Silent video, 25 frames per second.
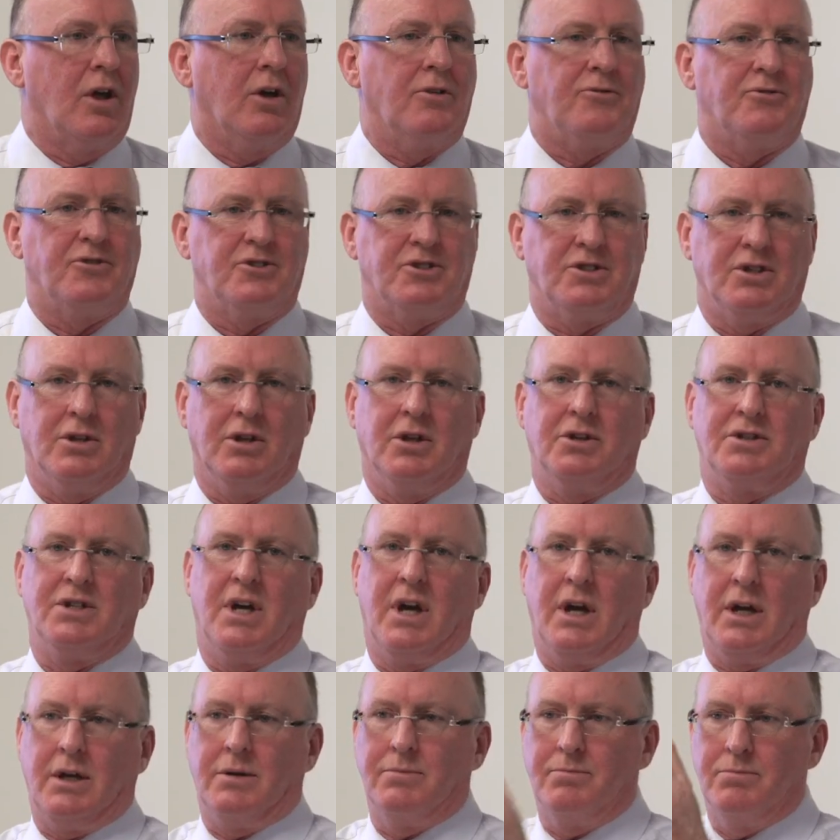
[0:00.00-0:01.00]

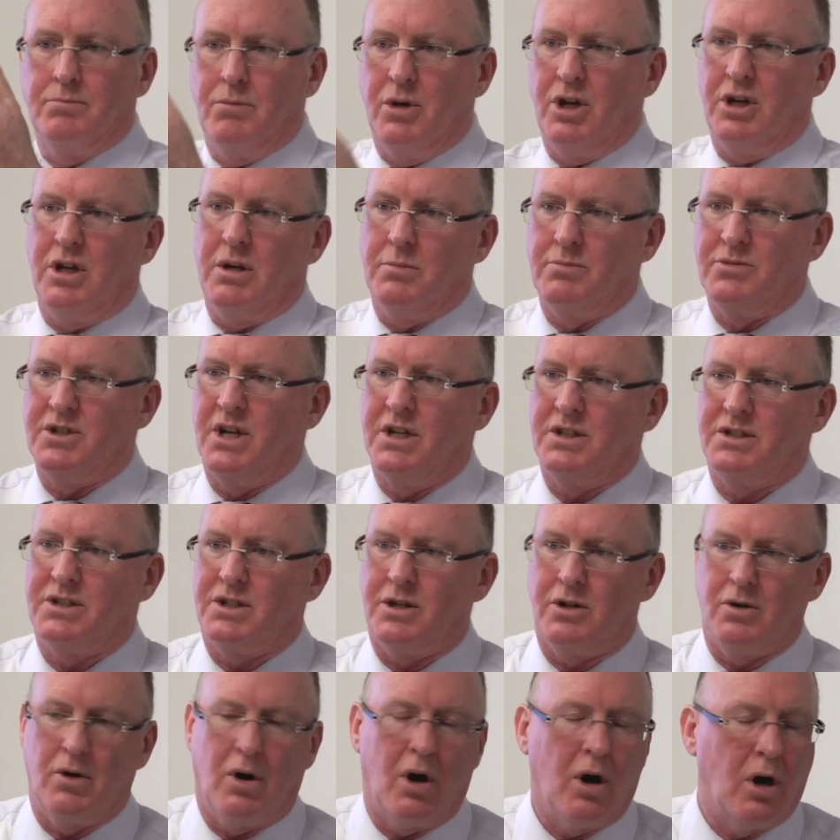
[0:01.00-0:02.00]
facilitate medium
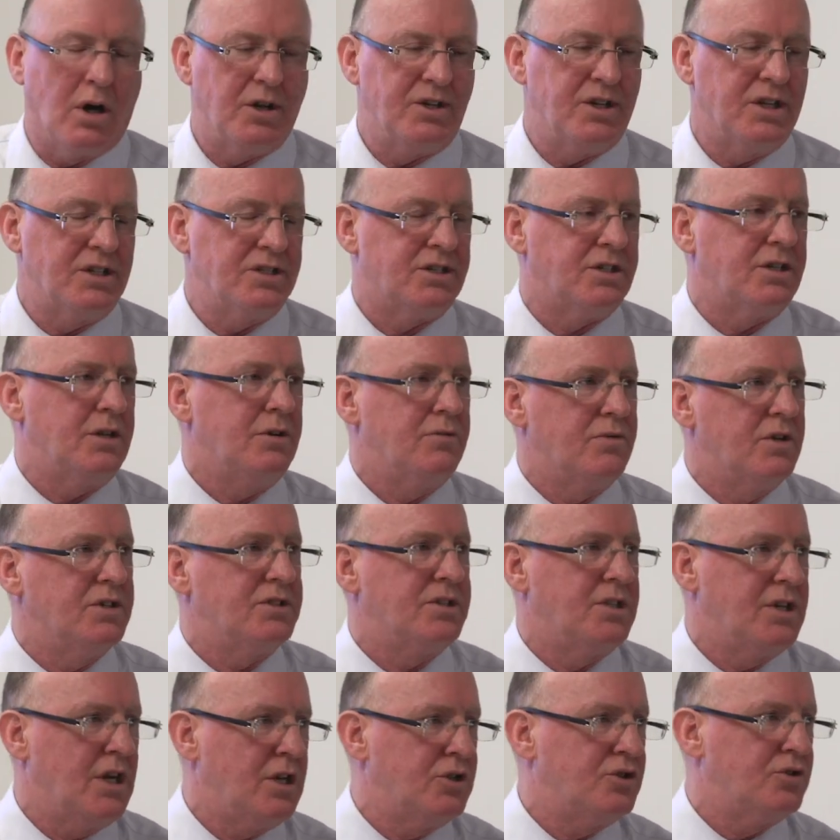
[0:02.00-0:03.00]
density or high density
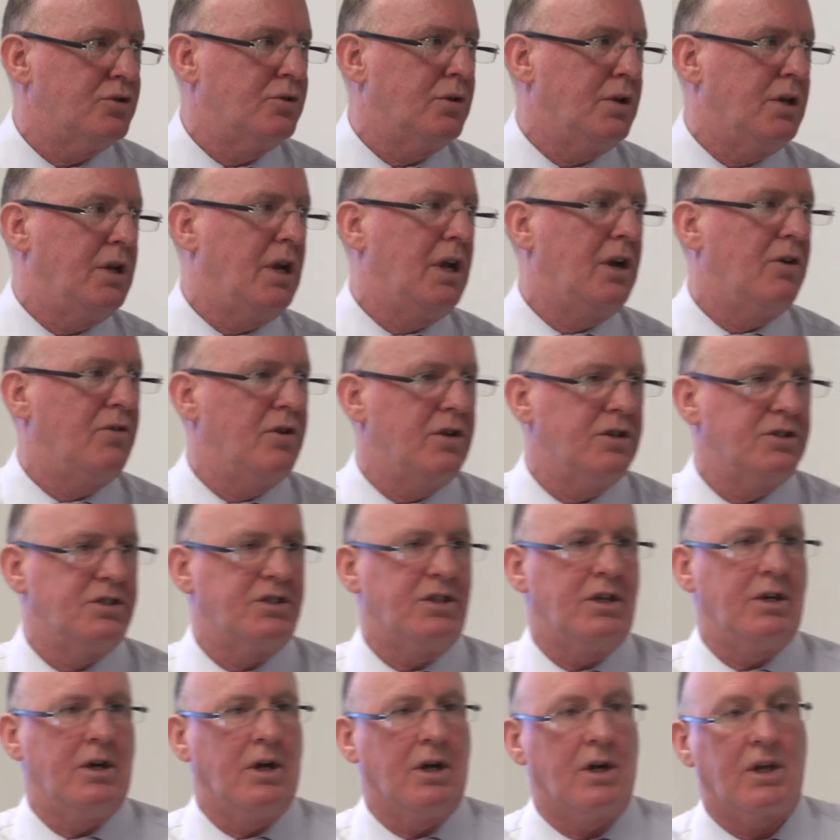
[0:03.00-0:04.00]
residential in areas
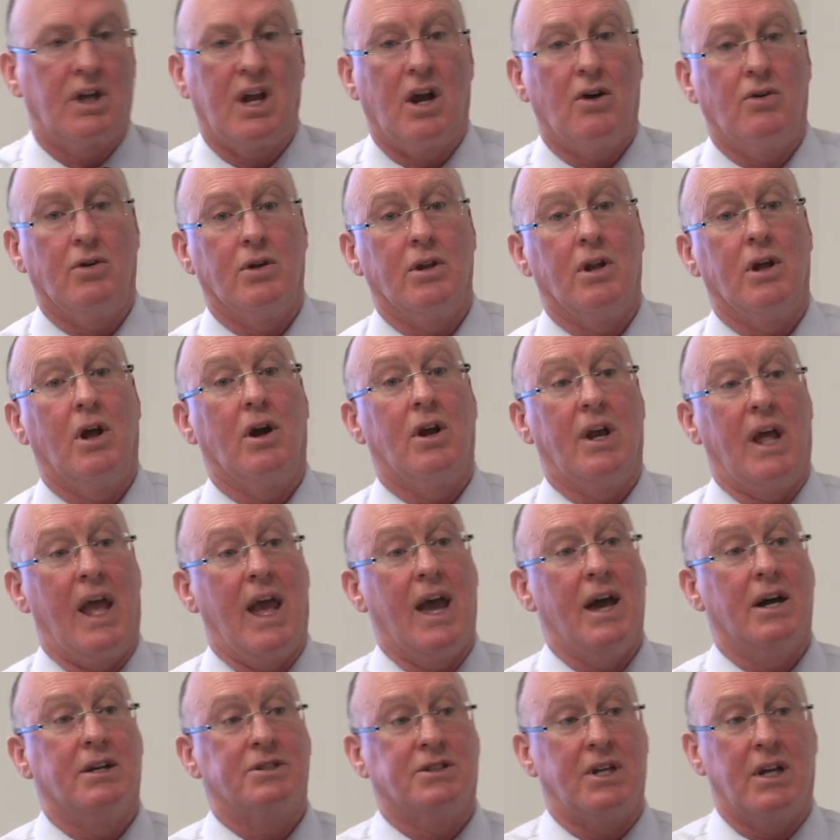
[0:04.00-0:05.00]
that are currently only
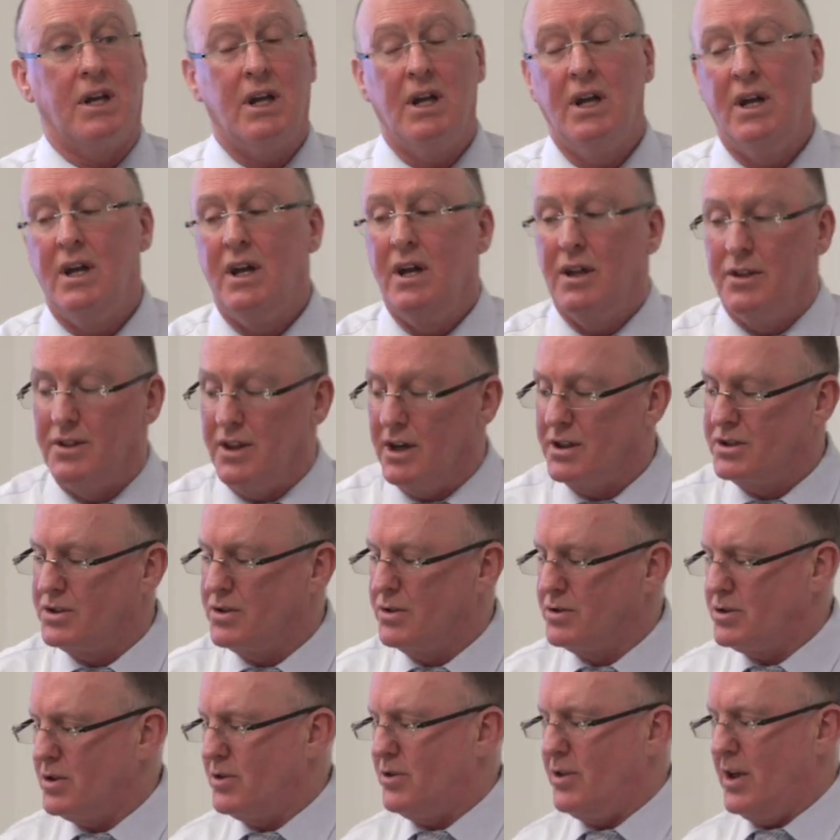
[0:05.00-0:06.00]
housing, those
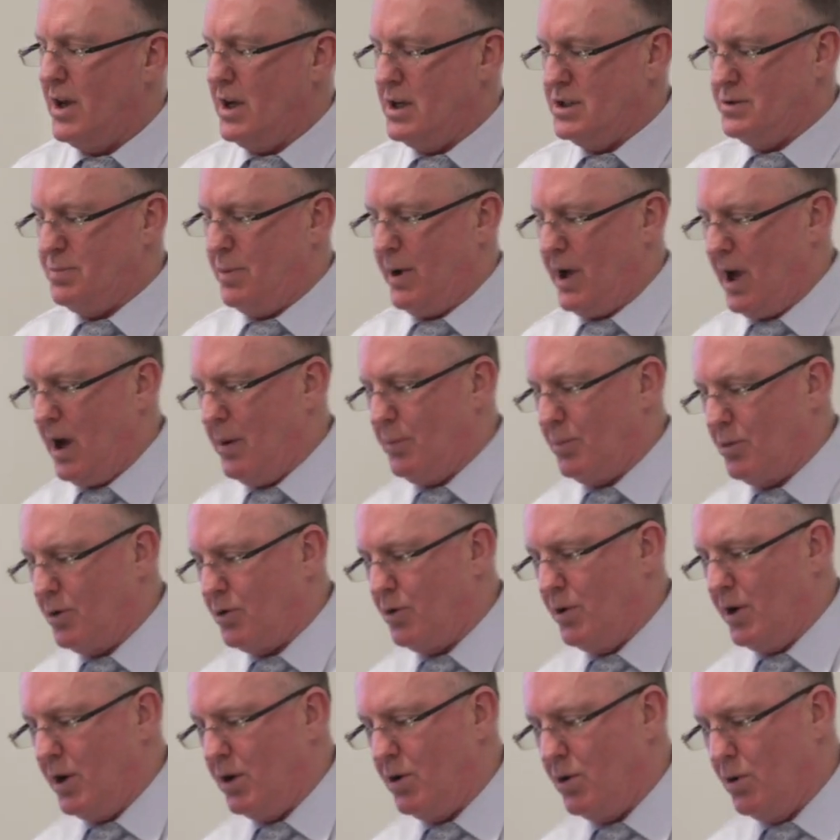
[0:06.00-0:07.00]
sorts of things become
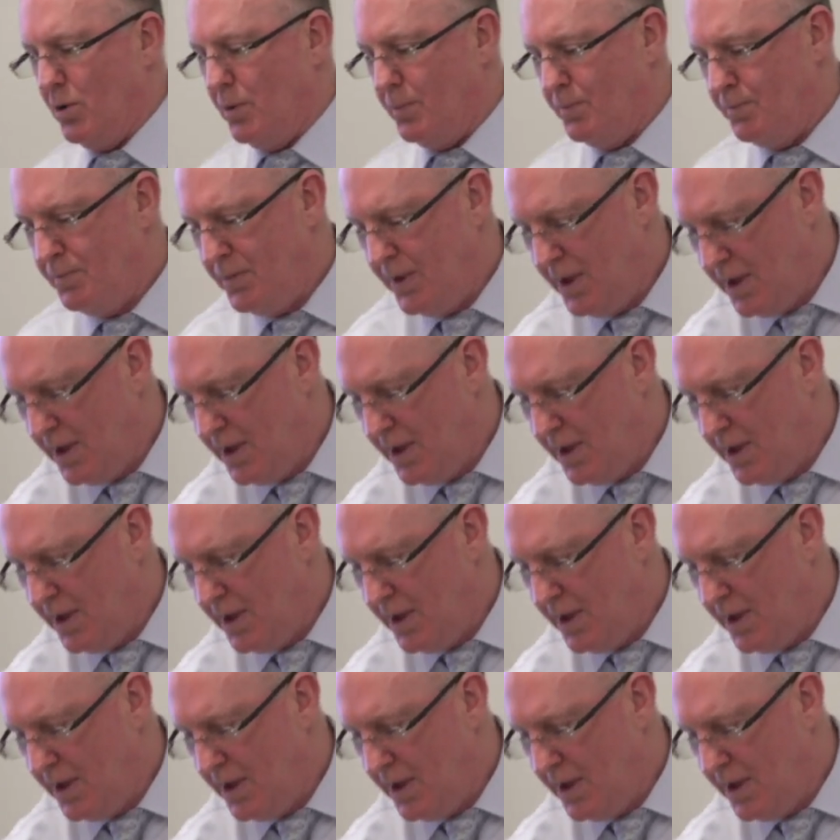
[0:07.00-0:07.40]
critical.